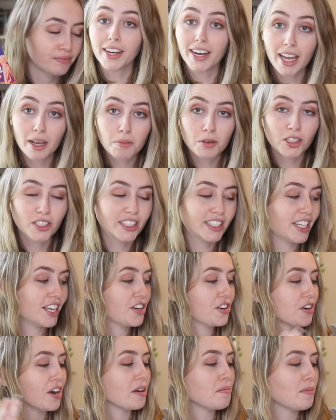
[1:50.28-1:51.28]
The Neighbor's
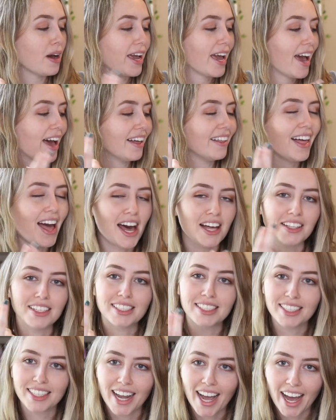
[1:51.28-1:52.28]
Secret by L.
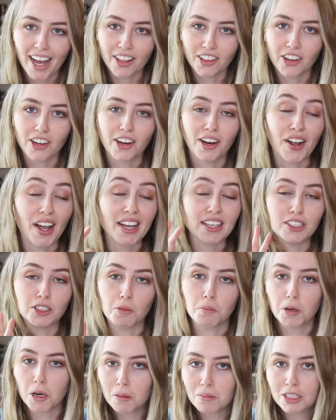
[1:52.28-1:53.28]
Alison Heller, a
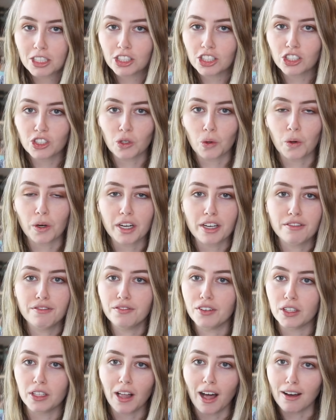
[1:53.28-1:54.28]
suburban story
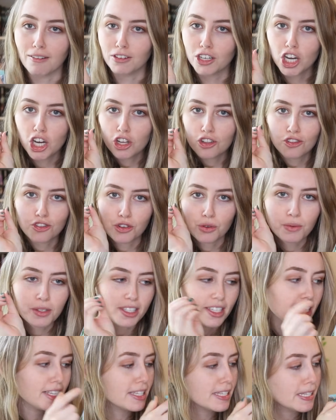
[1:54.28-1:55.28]
full of
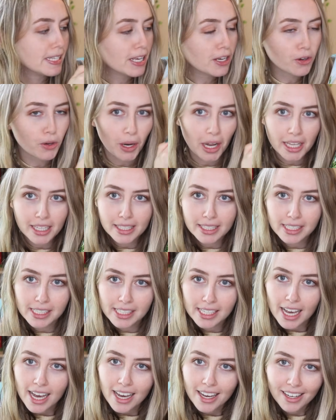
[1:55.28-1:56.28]
juicy
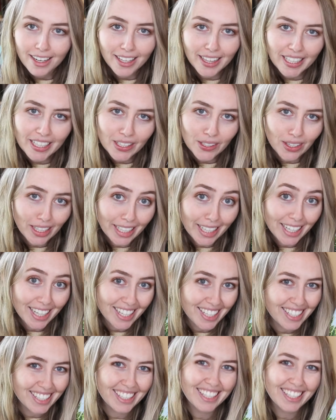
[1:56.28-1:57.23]
secrets Clearly.